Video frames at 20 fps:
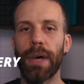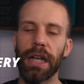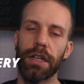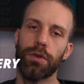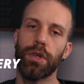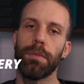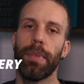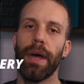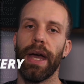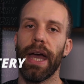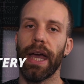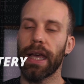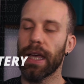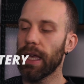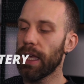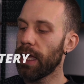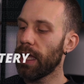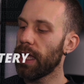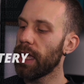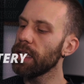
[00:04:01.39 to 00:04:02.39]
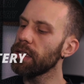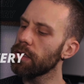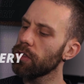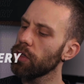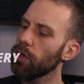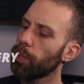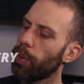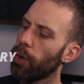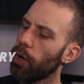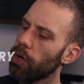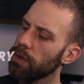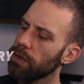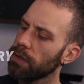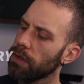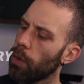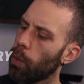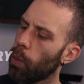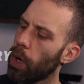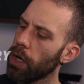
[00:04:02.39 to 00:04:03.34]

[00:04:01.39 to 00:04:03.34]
battery pack. It supports